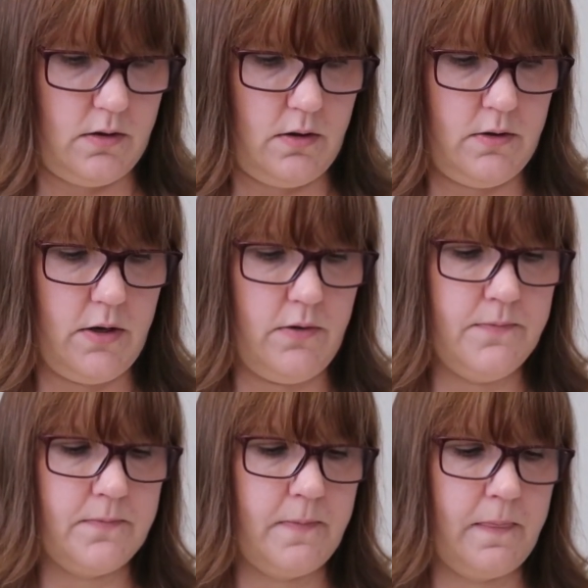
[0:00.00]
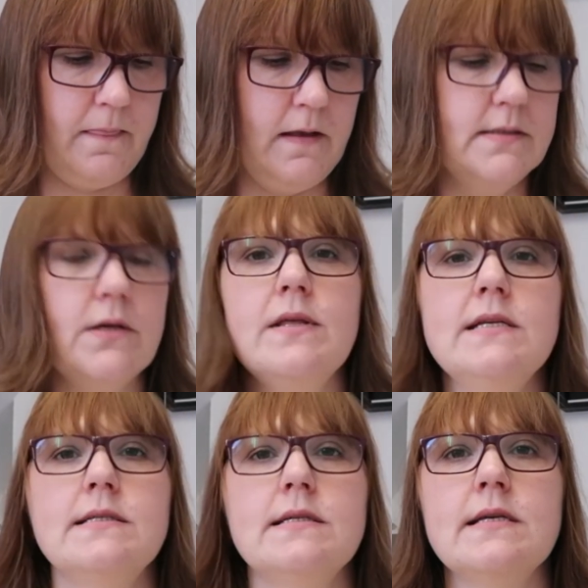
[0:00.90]
Oh no, so
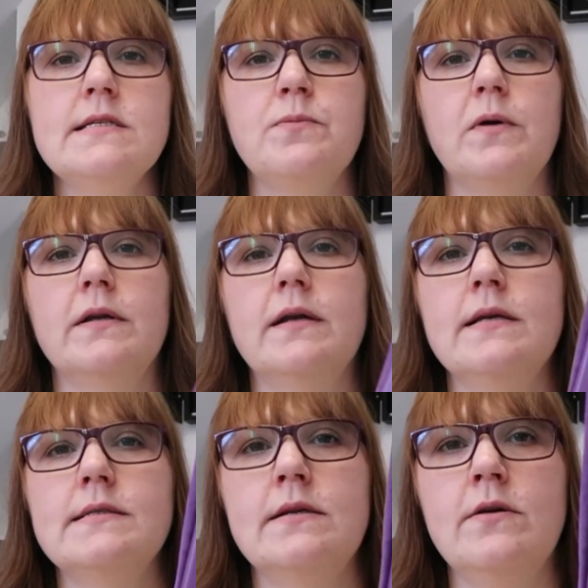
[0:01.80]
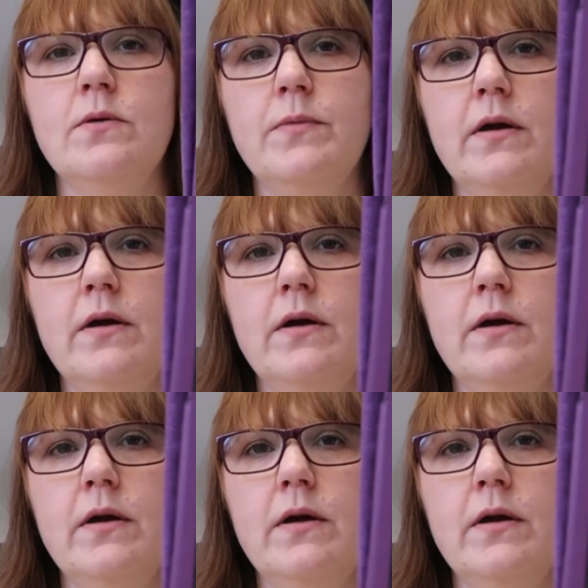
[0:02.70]
this one is another one